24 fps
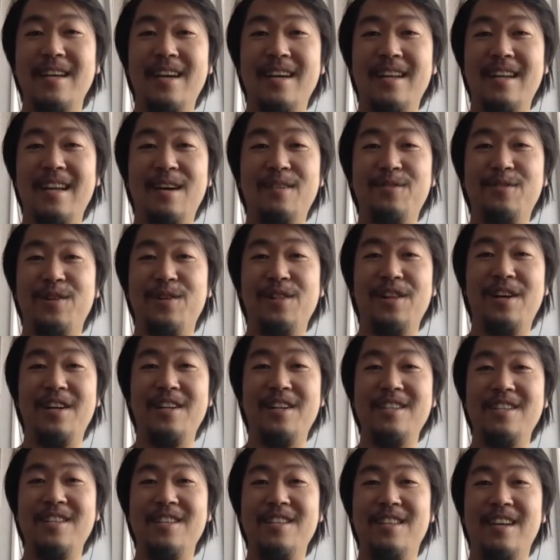And after
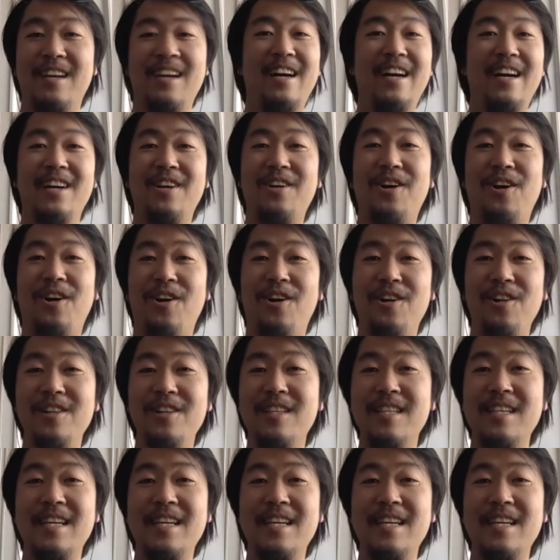lunch, the guy called